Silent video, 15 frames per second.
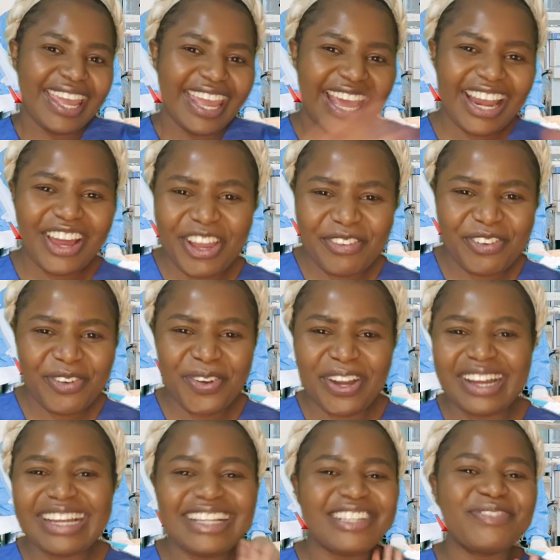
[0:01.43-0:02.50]
Hello
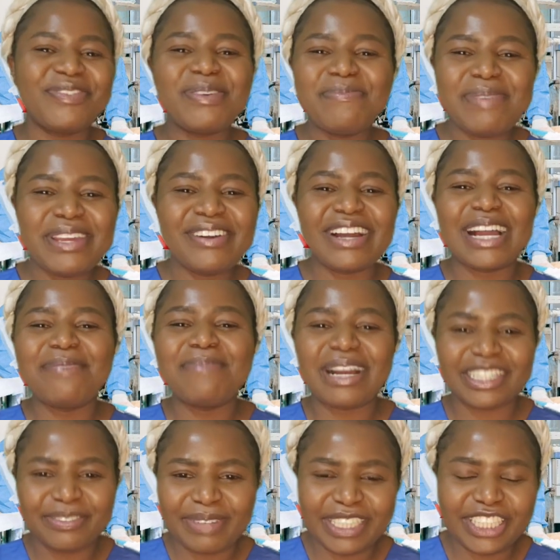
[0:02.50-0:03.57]
everyone, it's Brumby. Welcome
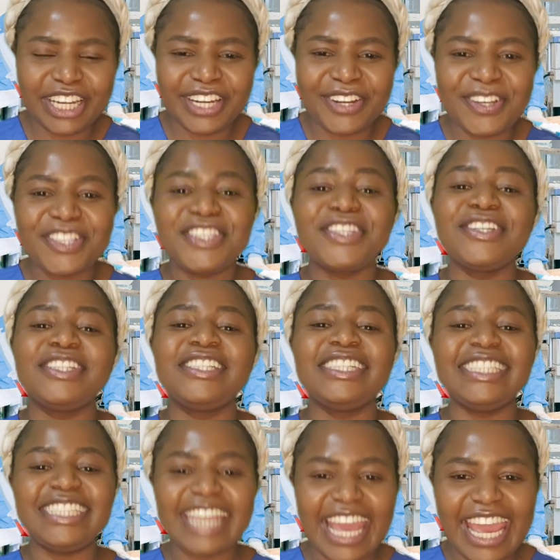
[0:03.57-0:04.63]
back to my channel. So
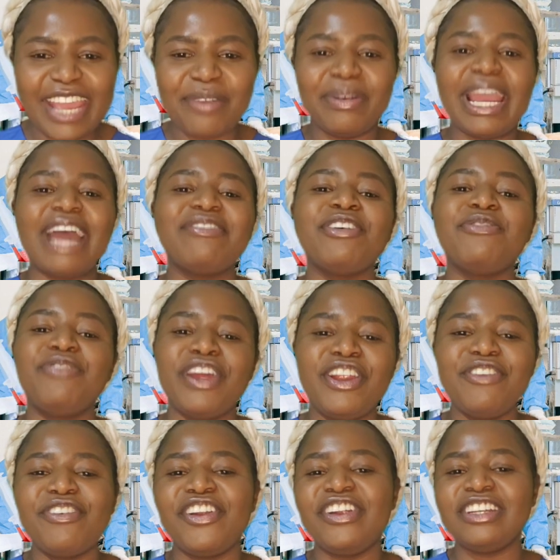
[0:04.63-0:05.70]
today we have a
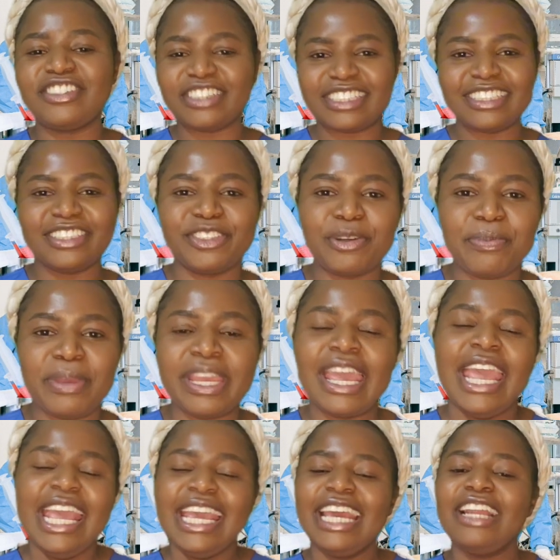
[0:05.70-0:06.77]
very interesting topic.
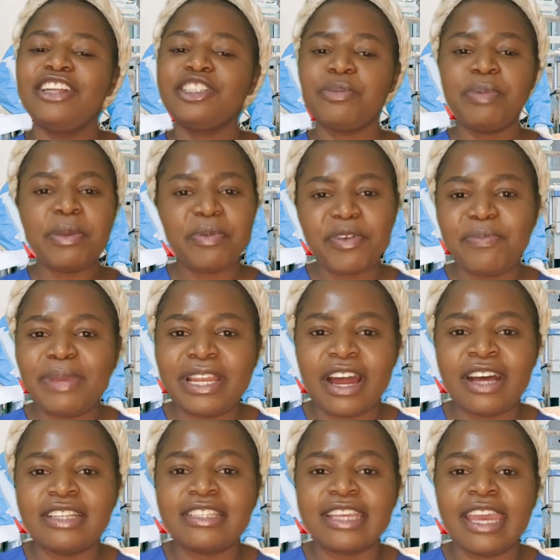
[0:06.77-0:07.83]
A lot of people have been
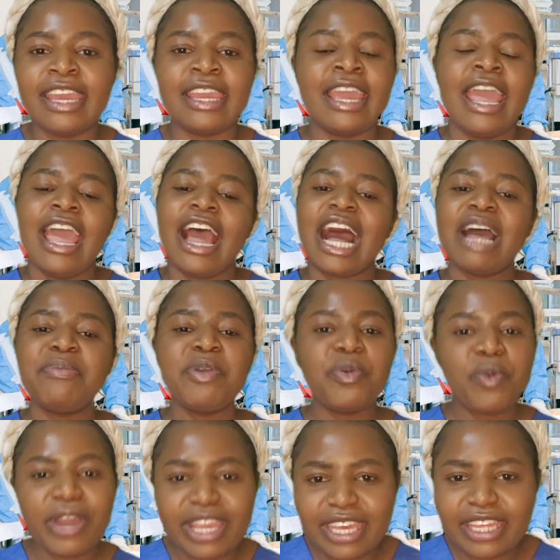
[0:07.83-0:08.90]
asking, I've been
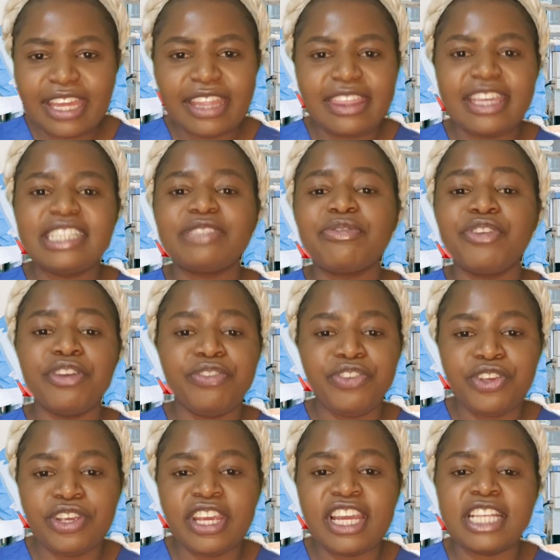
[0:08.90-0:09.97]
working in theatre for a
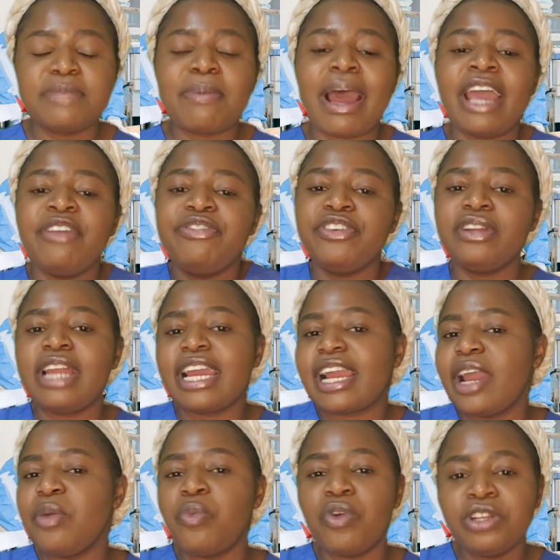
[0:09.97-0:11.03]
few years, but I feel like
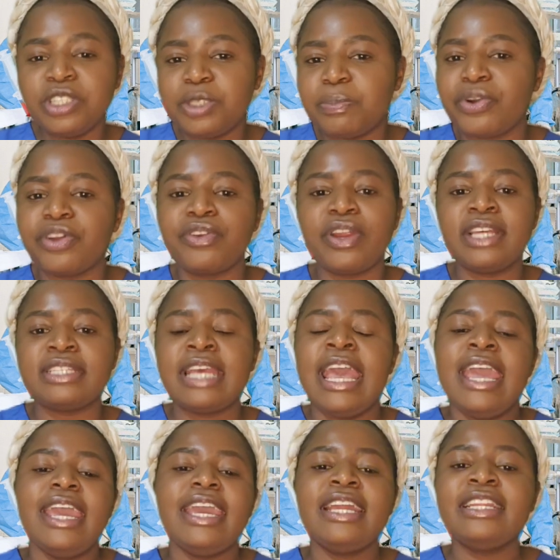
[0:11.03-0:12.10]
I want to progress
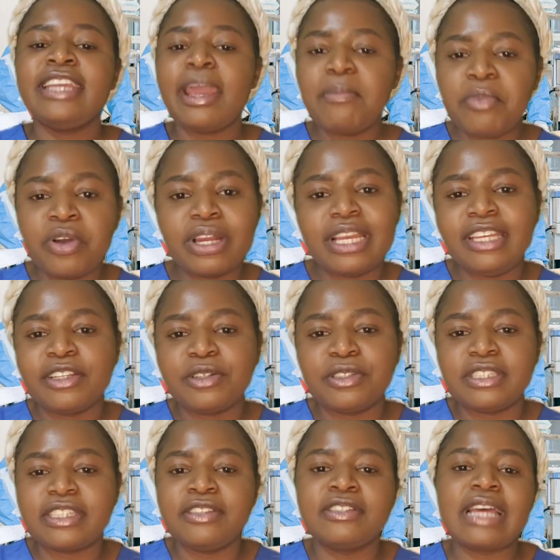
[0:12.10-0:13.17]
and get more clinical
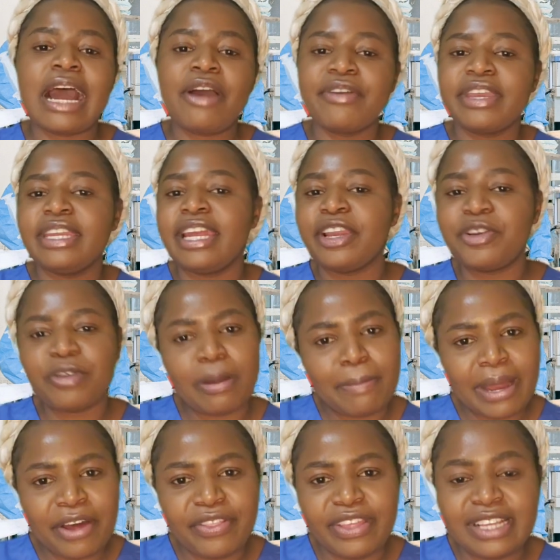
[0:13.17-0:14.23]
skills. How can I go
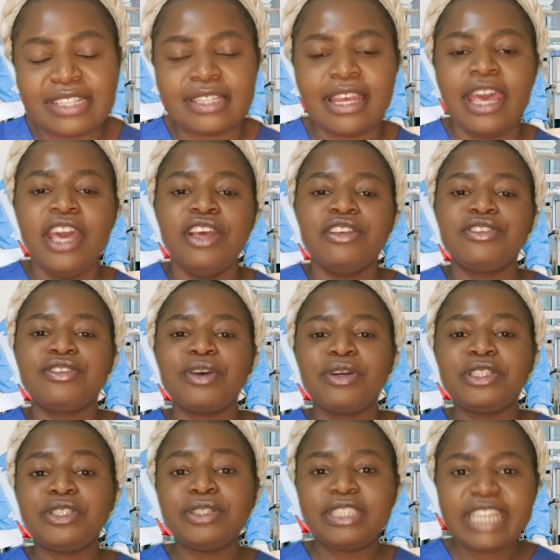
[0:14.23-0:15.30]
about this?
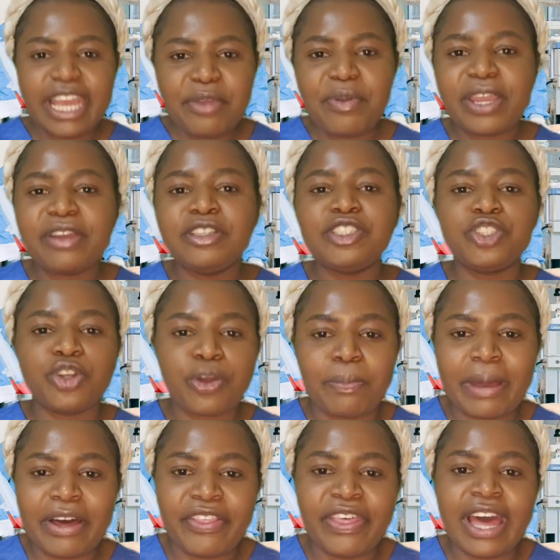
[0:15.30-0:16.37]
So today we're going to talk
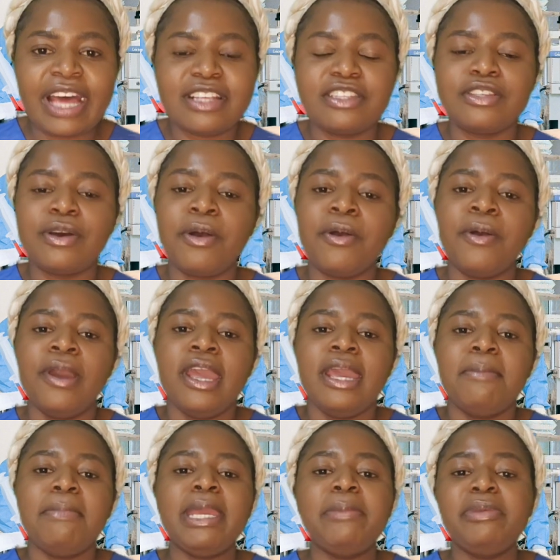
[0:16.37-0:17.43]
about that. So
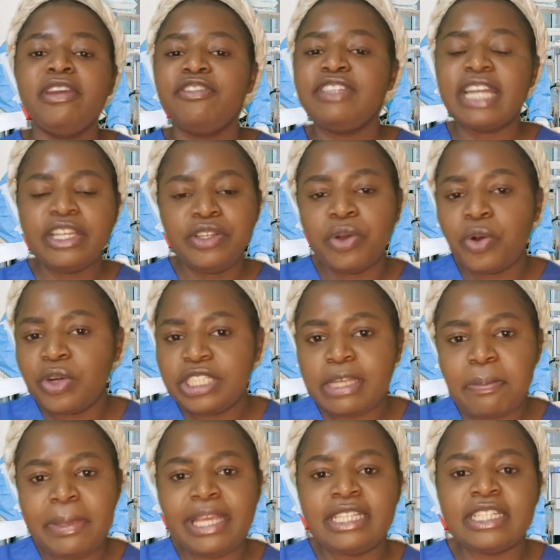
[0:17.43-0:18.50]
maybe you've done your
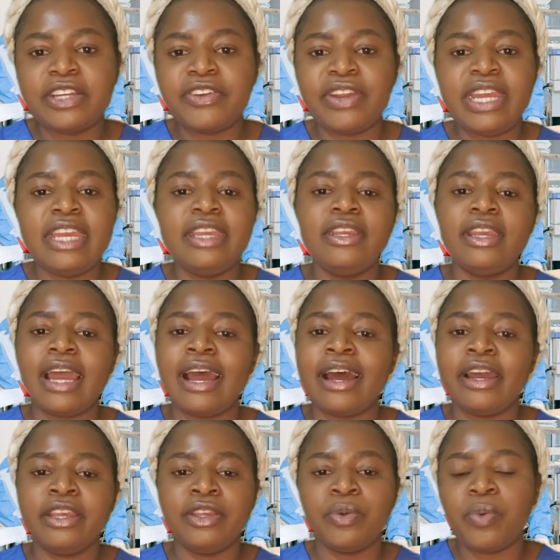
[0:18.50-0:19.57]
ODP degree,
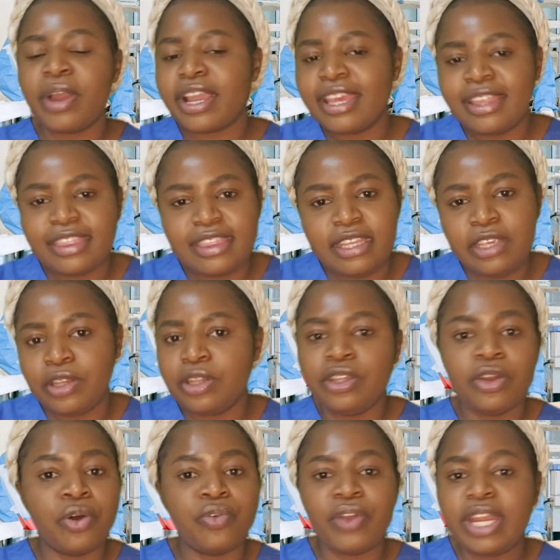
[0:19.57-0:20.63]

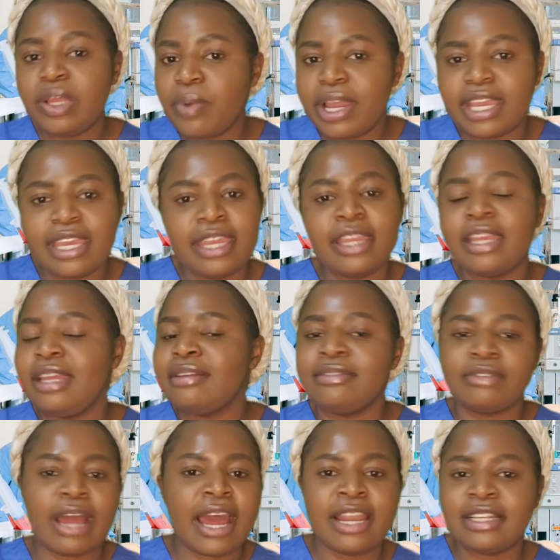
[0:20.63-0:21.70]
you're already working
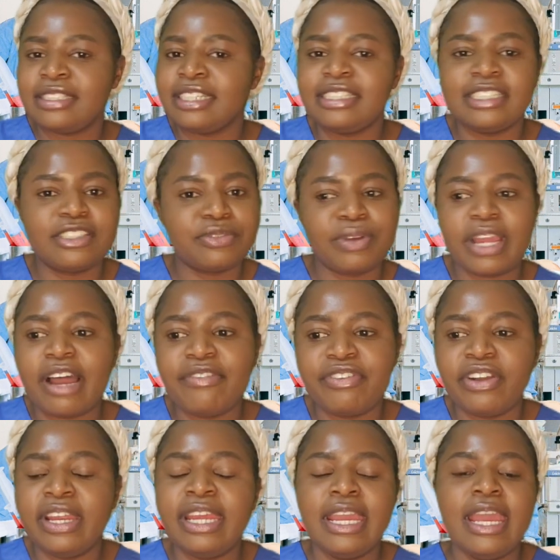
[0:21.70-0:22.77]
in anesthetics
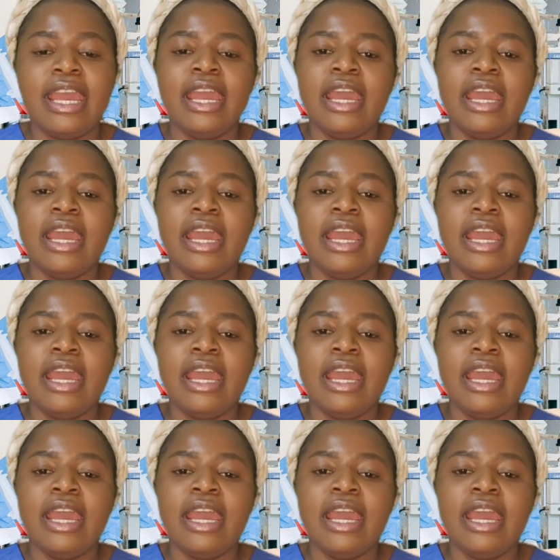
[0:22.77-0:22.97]
recovery